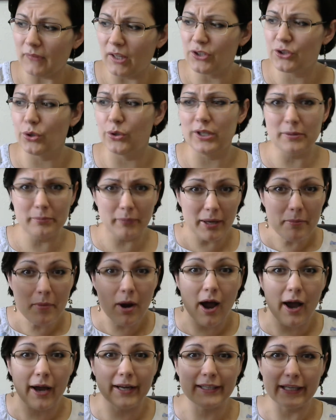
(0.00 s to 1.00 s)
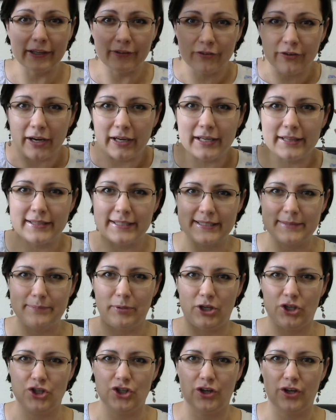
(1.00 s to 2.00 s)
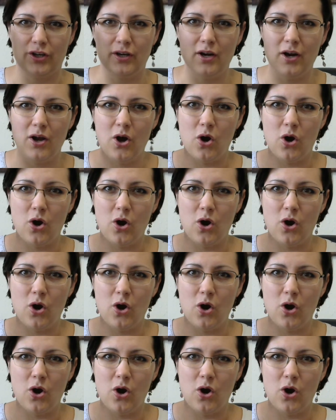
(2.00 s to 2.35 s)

So in my mind, I created this picture